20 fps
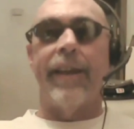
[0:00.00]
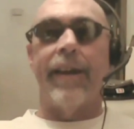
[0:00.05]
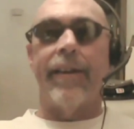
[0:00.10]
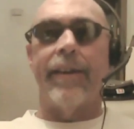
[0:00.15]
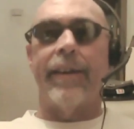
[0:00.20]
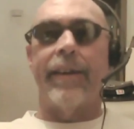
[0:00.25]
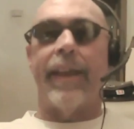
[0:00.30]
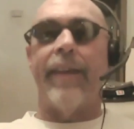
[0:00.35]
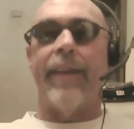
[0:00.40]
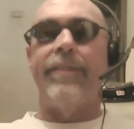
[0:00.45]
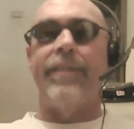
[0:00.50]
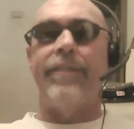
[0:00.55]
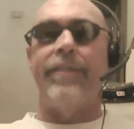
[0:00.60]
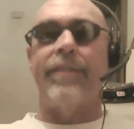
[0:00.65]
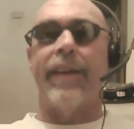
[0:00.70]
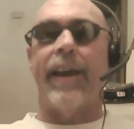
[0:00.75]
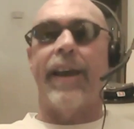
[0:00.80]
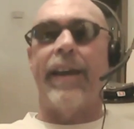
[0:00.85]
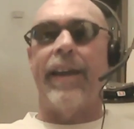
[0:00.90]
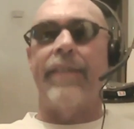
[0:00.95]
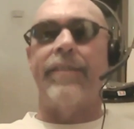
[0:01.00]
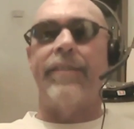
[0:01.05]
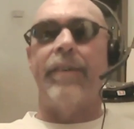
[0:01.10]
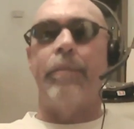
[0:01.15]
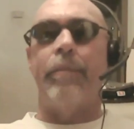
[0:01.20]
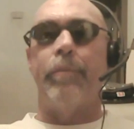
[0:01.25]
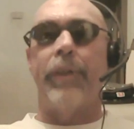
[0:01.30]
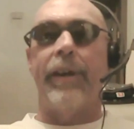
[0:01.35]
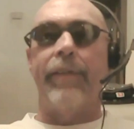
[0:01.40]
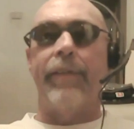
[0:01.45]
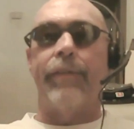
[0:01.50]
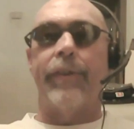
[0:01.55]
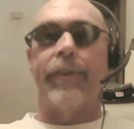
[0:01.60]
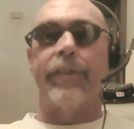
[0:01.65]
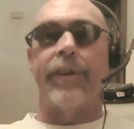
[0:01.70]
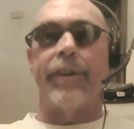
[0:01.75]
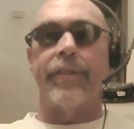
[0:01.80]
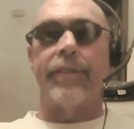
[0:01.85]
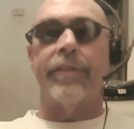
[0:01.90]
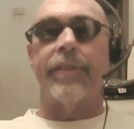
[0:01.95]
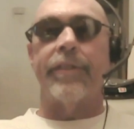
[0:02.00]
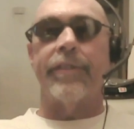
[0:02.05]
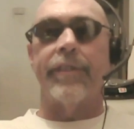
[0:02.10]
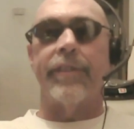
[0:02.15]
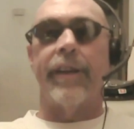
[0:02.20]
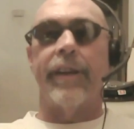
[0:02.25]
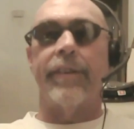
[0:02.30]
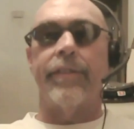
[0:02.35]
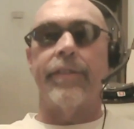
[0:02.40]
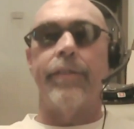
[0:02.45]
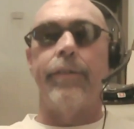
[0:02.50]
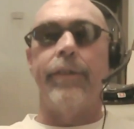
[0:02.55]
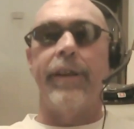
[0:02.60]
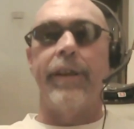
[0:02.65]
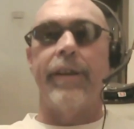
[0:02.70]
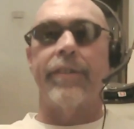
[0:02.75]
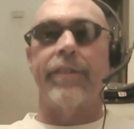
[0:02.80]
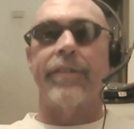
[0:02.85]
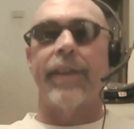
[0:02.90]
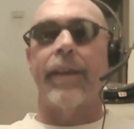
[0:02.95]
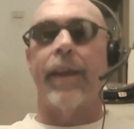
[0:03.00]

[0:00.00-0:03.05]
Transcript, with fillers: I, Casey Scott hasn't even played for the Archers in like two years.